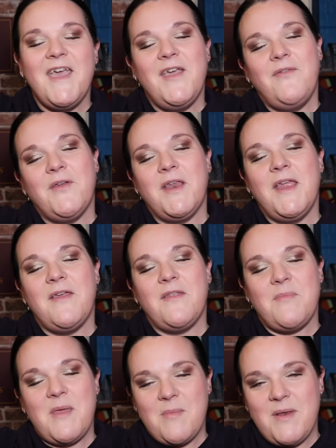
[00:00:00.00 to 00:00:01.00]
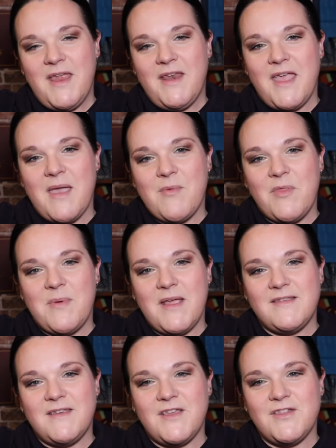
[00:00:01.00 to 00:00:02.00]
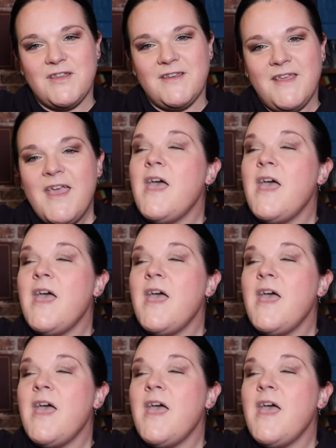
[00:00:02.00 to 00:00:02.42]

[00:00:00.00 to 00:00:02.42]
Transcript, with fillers: if you can hear them they're playing a game on the PlayStation